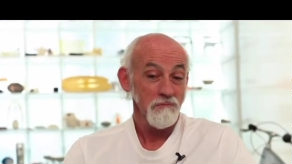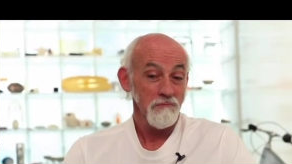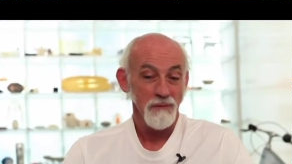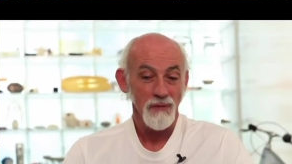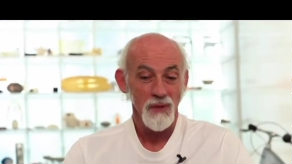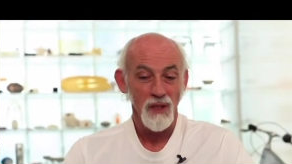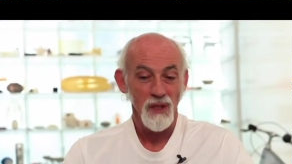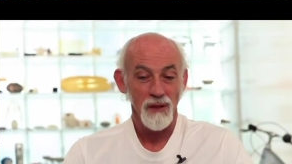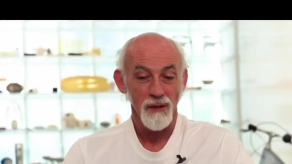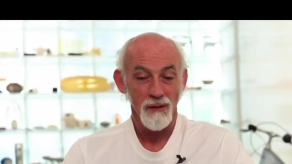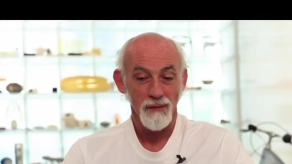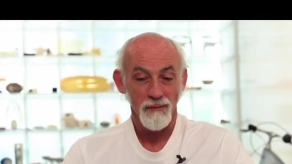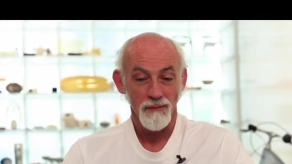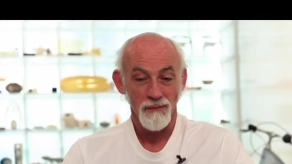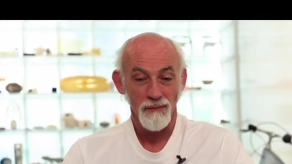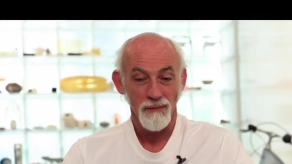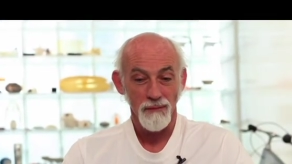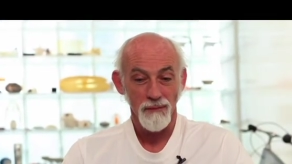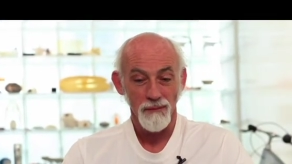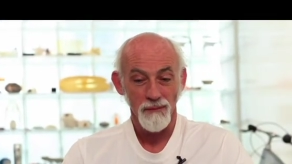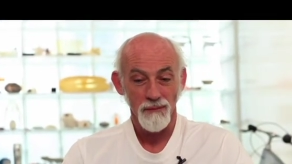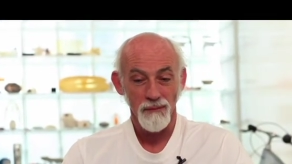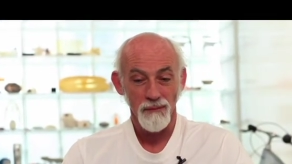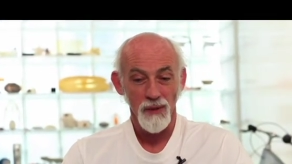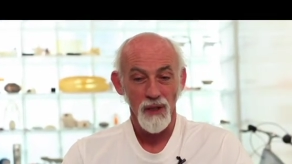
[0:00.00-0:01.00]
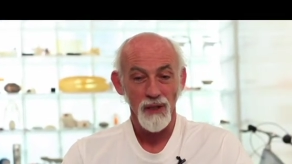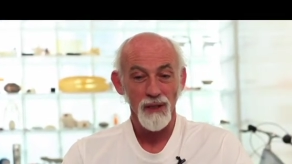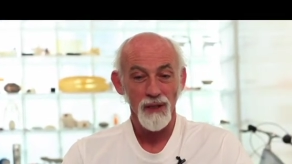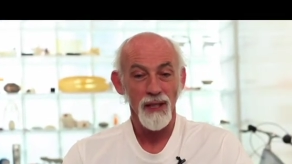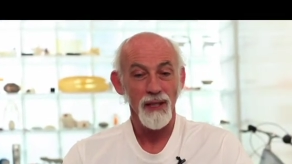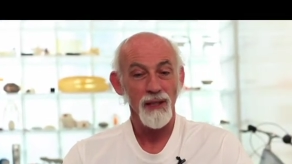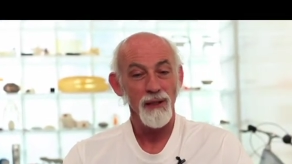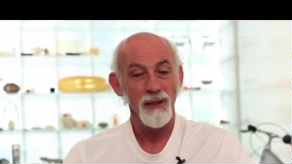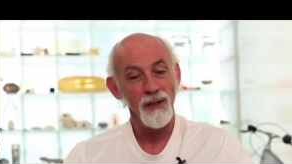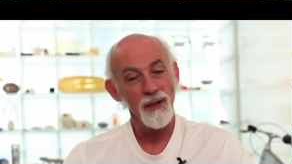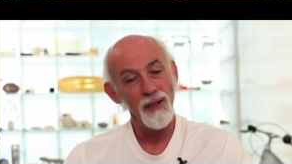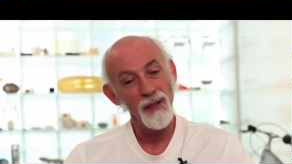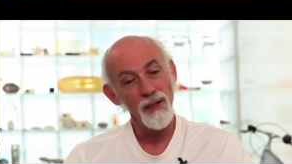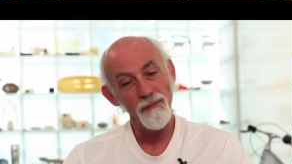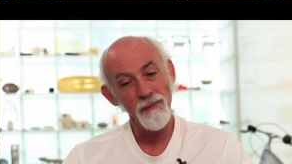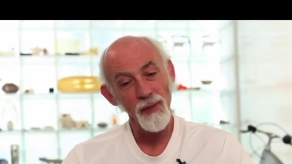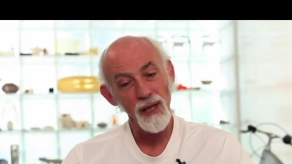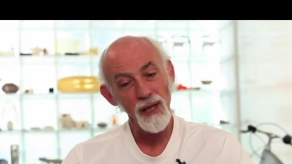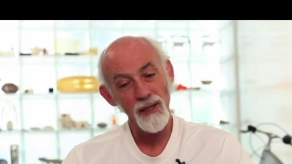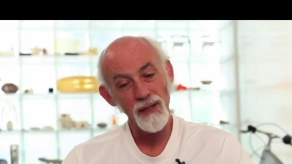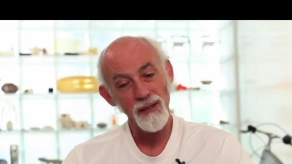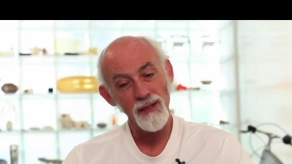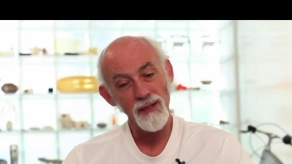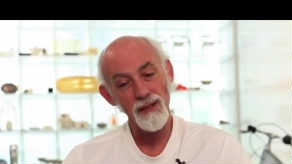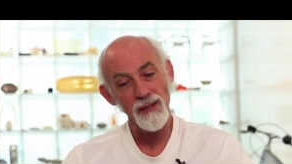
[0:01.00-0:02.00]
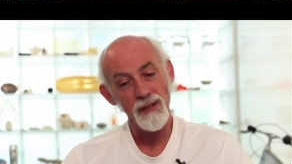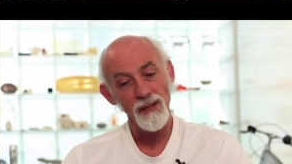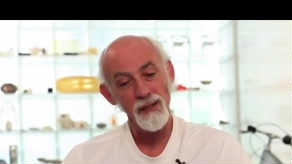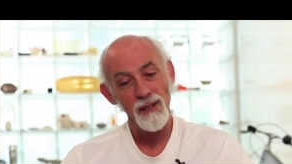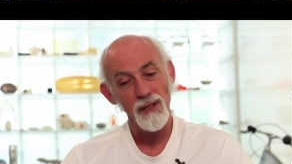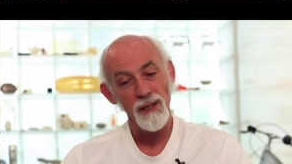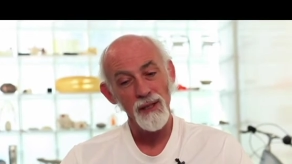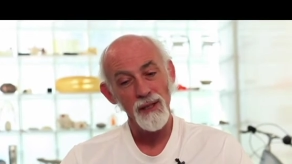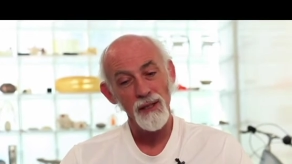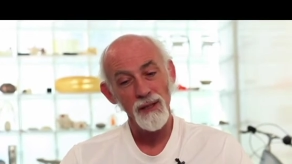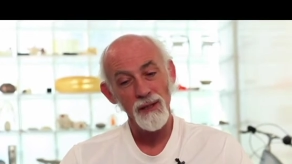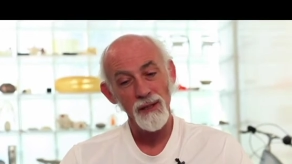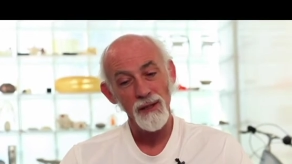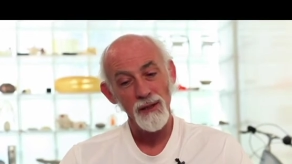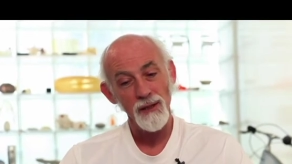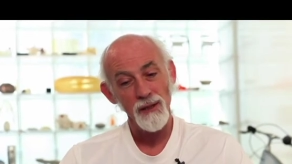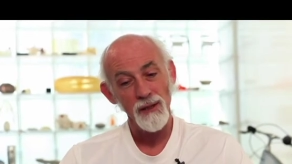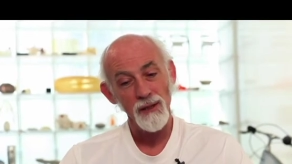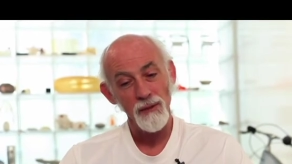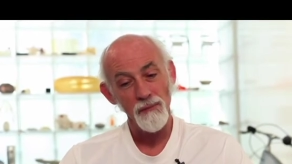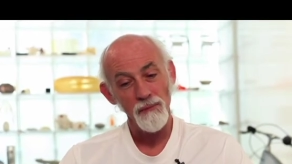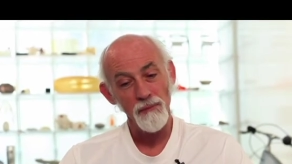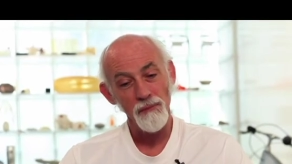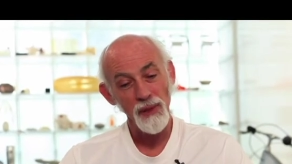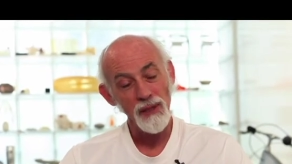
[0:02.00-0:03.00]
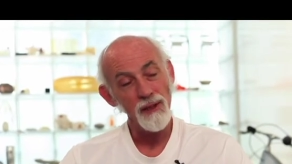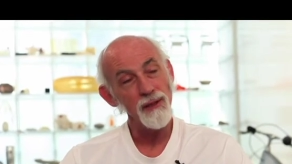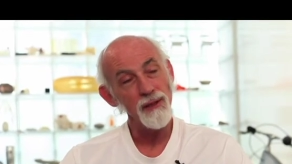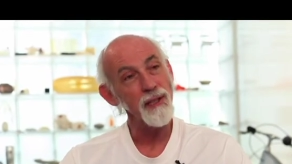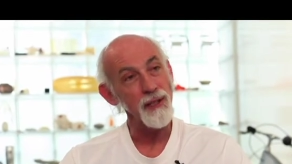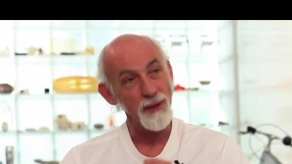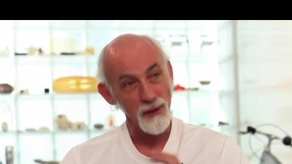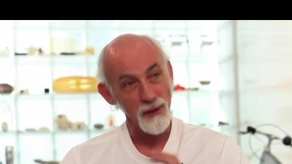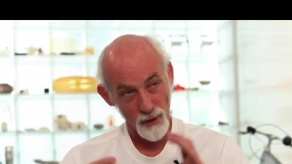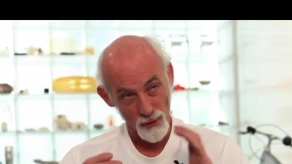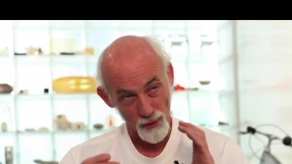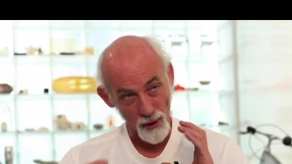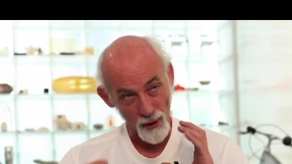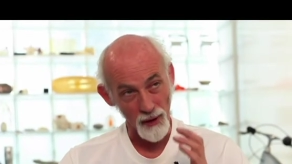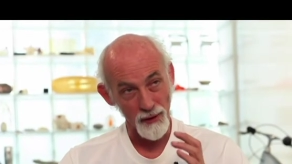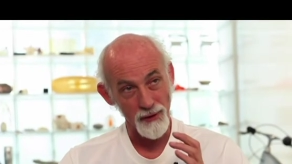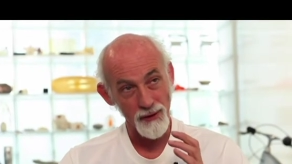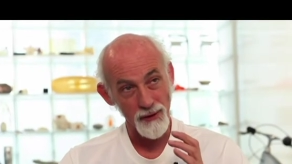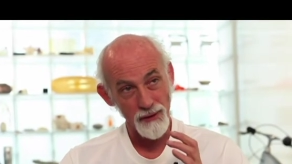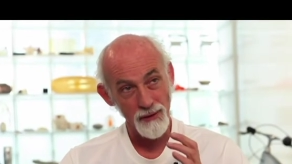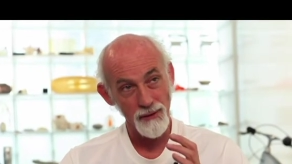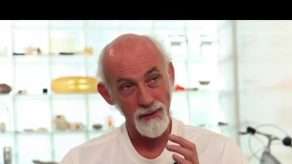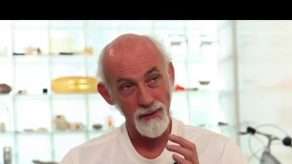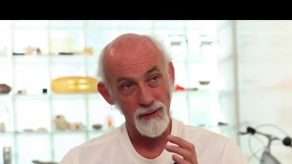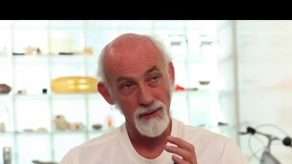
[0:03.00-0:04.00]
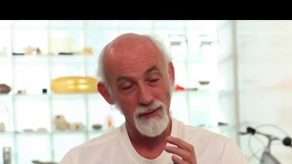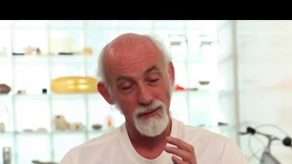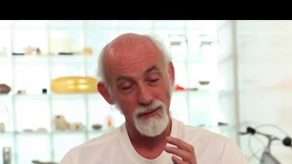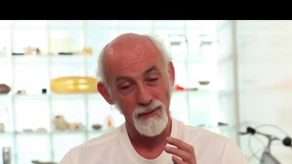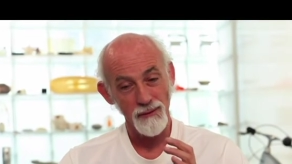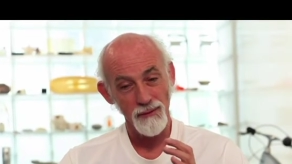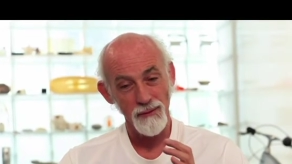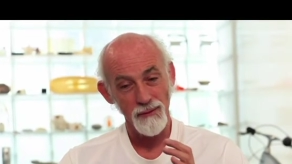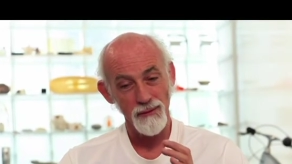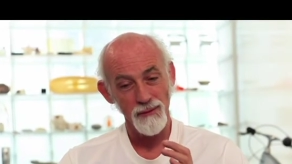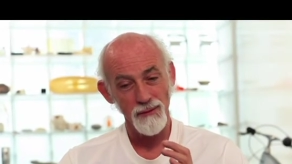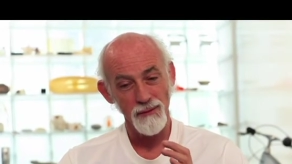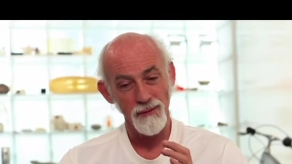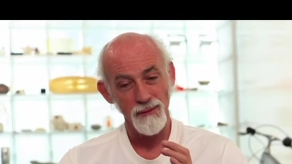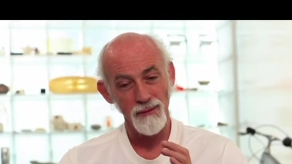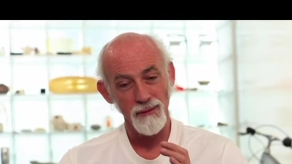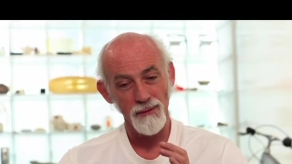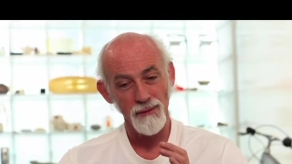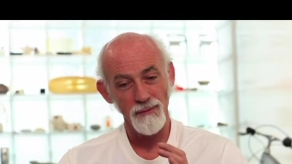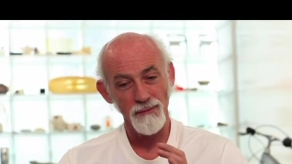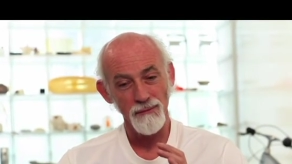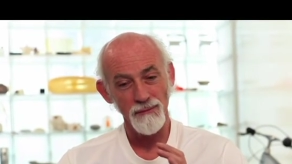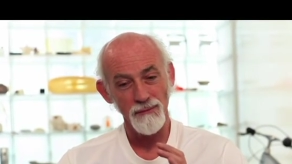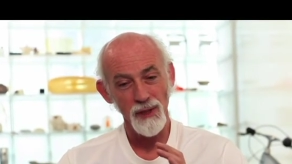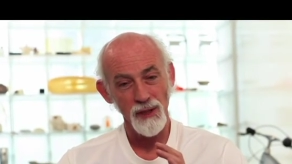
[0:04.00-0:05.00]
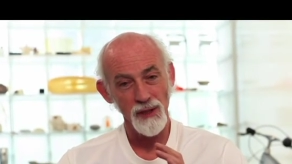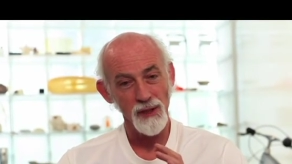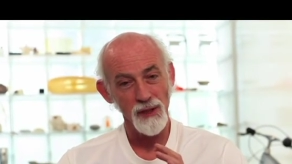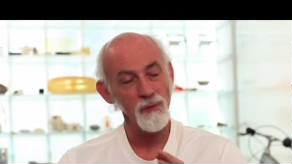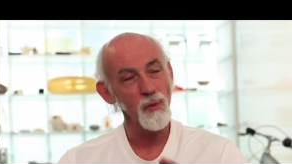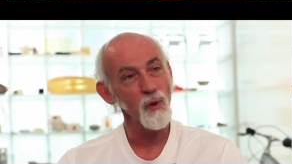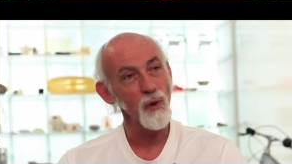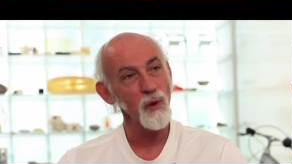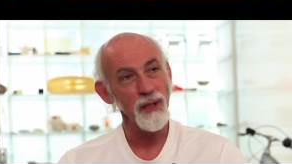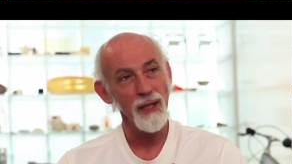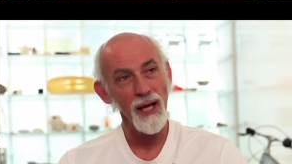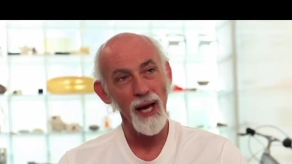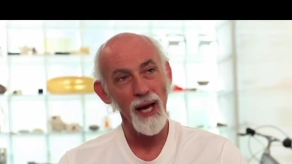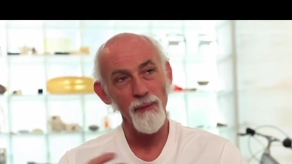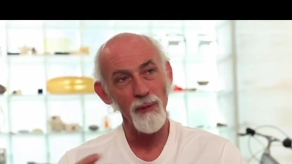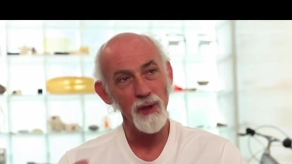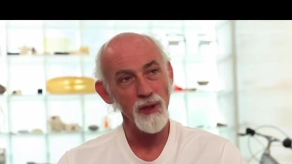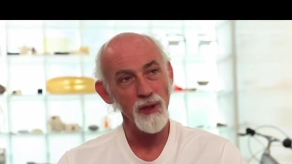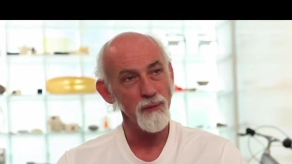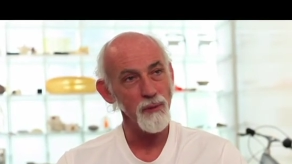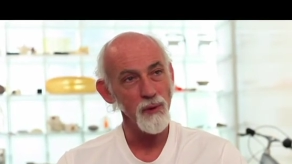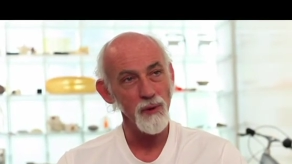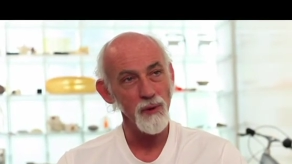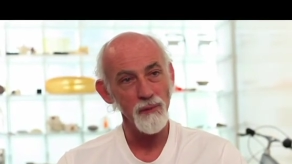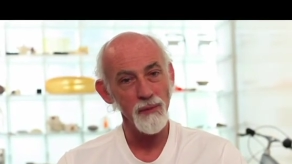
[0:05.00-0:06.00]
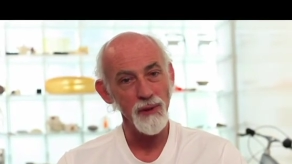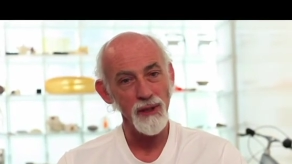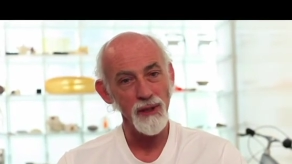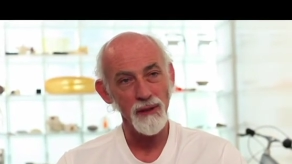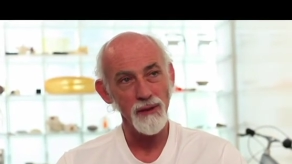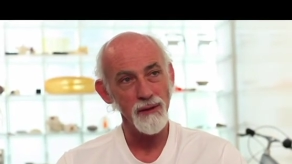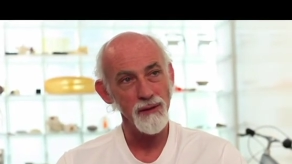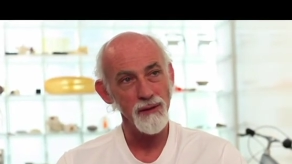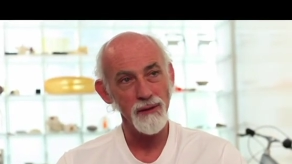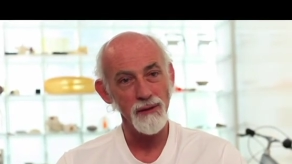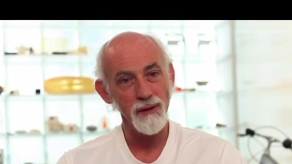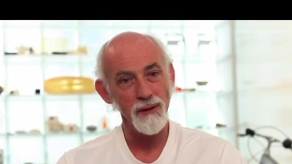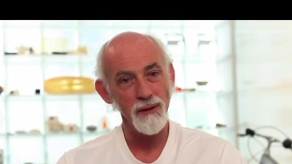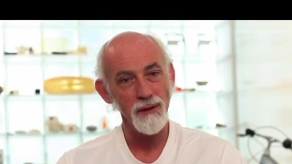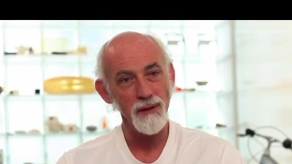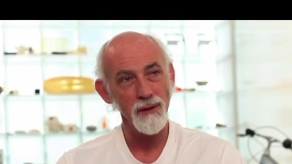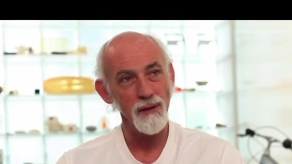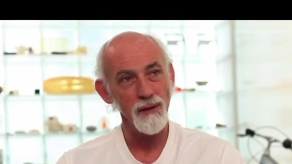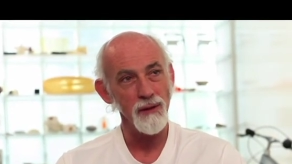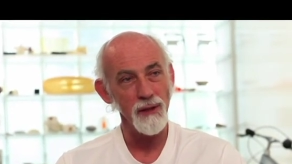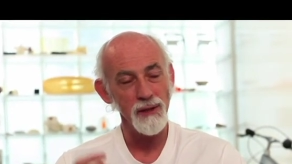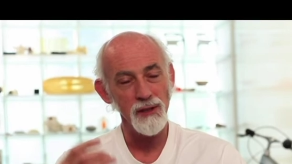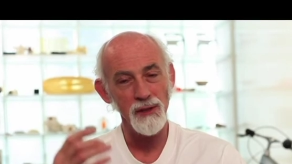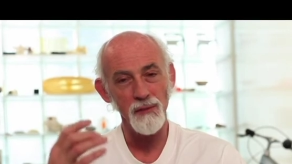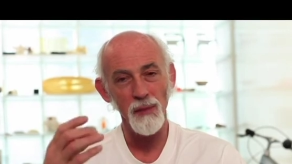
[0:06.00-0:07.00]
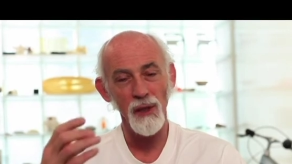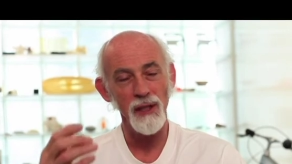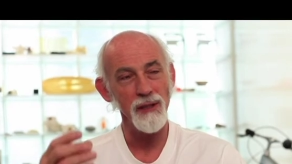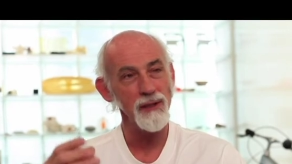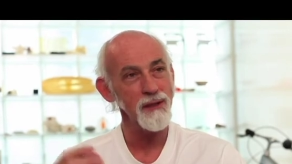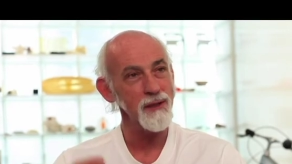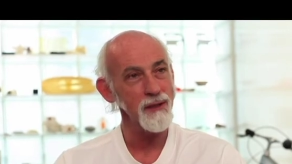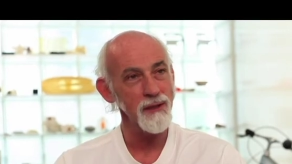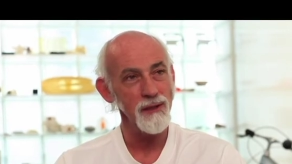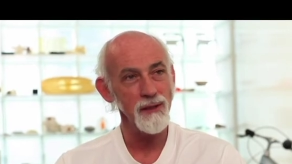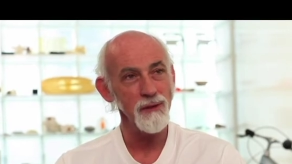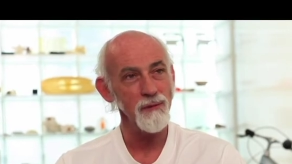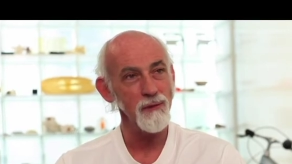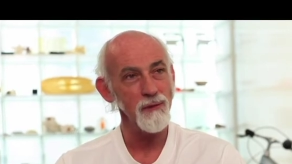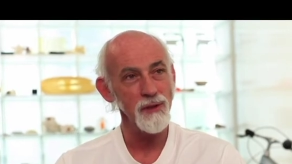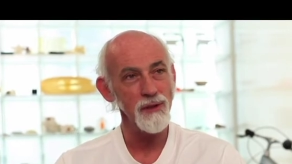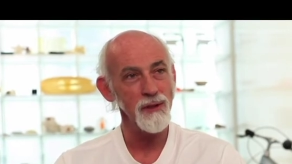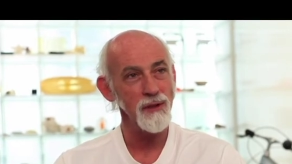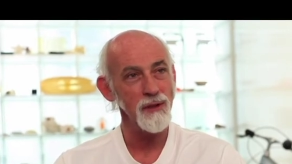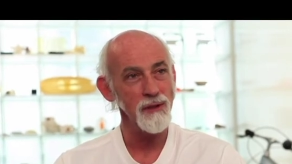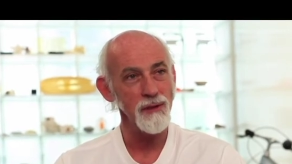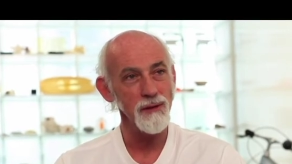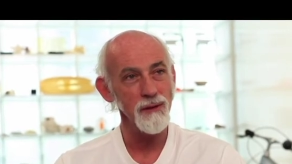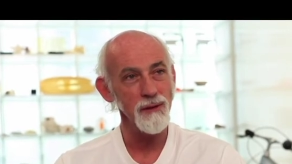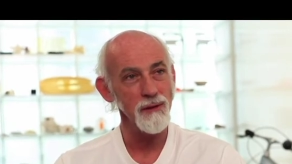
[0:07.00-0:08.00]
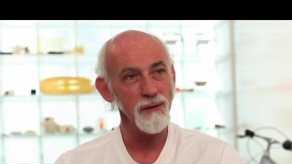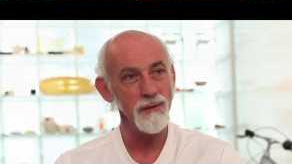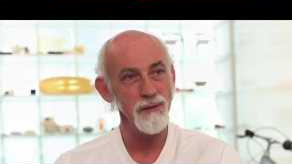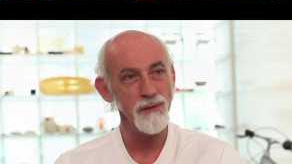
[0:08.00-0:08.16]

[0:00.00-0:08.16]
You know, and then it makes building structures much more inhabitable because there's spaces that were just not